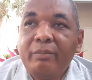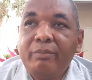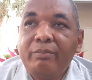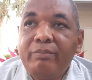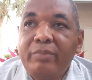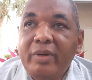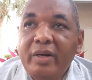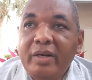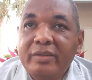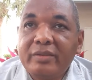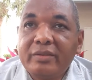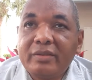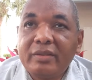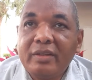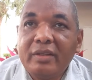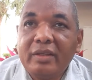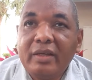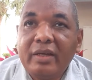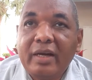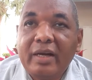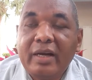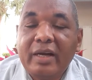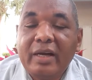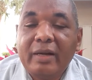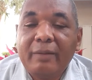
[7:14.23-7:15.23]
But
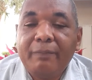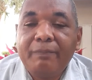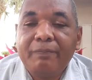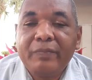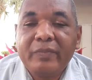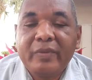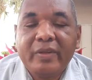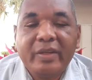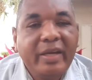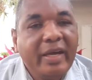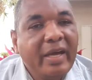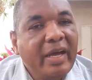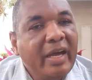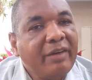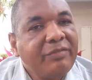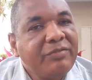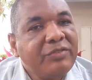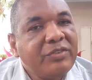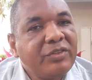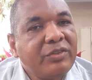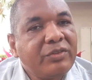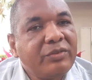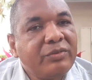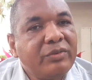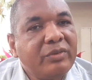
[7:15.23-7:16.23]

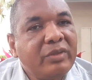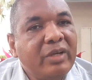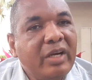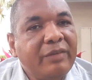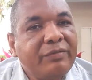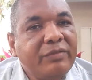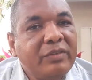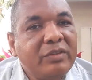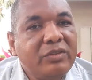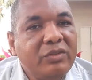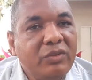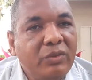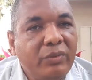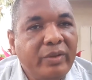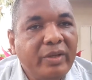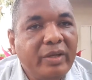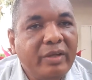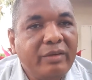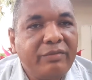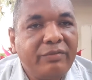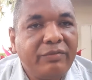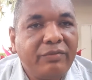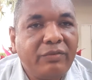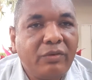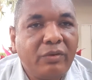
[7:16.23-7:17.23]
after doing
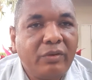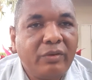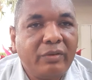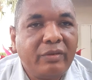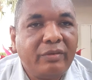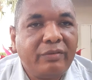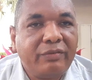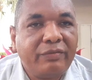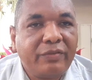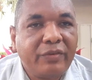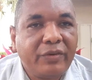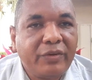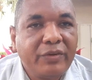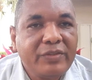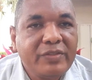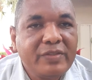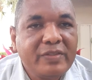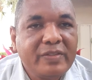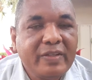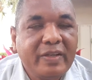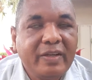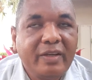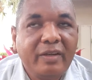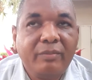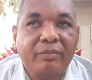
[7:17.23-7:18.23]
it for the
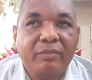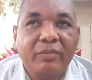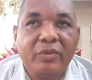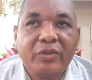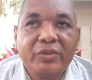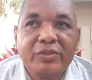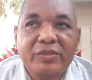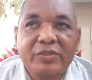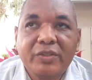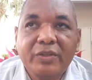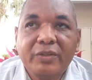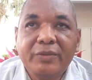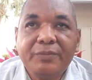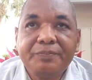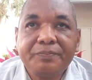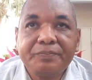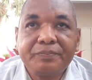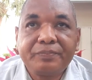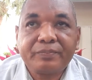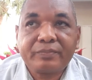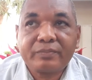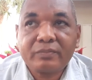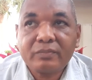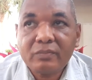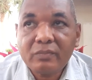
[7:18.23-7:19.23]
first time or so,
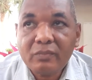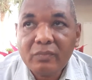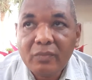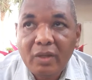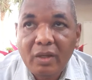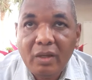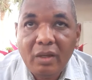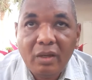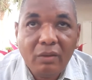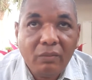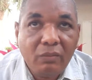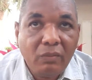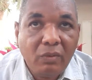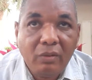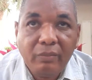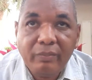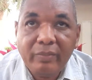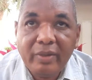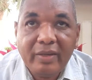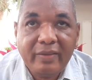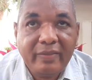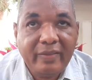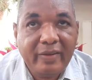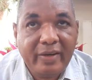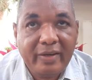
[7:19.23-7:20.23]
it won't
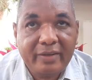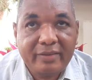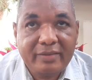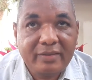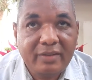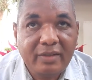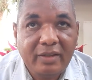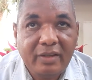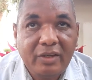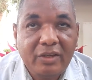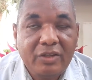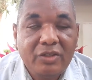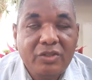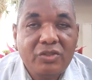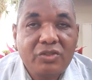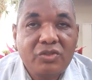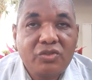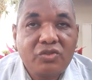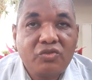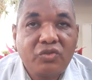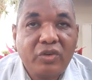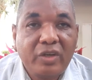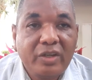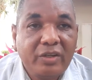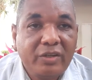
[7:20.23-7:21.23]
be that
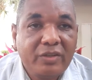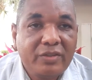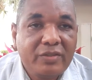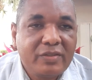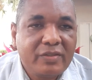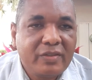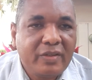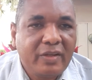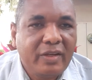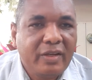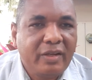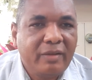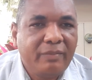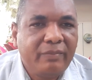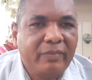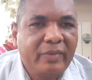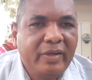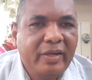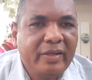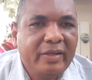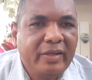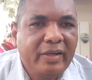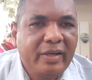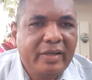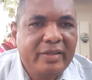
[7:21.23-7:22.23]
strenuous
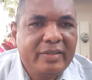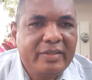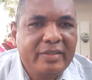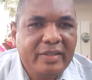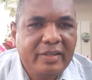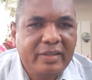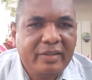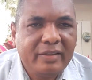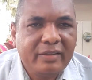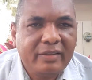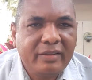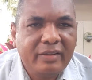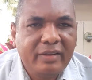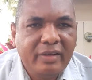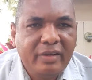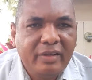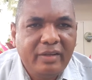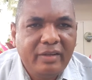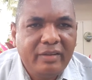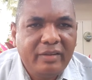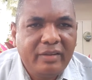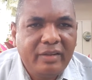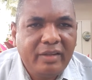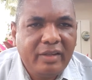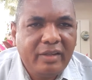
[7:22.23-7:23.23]
a deal
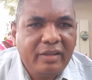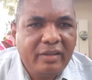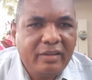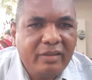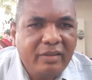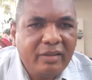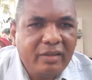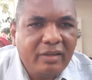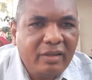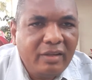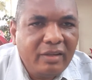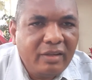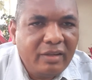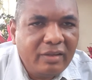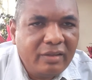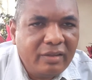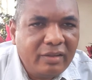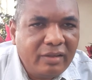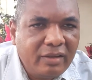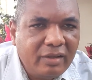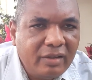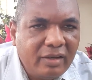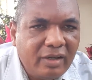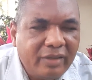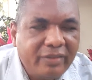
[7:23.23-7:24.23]

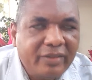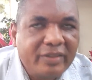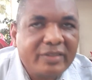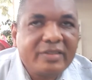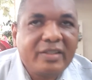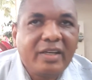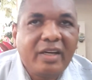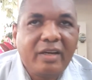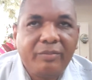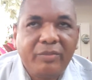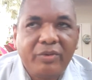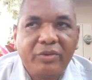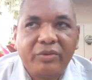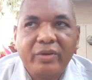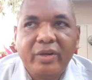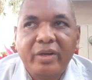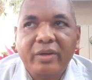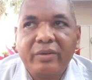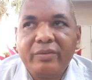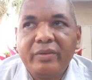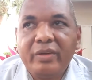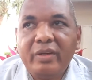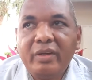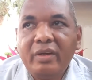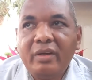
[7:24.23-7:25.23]
the other time
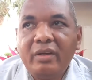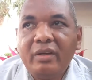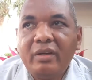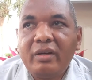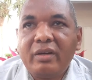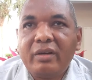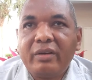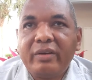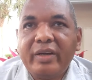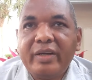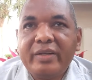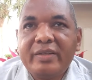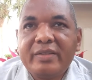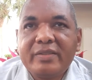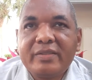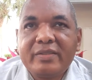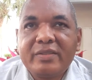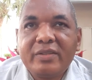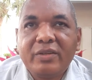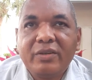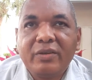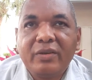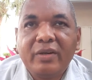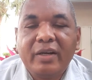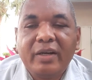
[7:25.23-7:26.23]
around. All right.
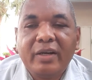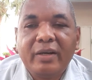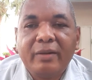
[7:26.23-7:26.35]
So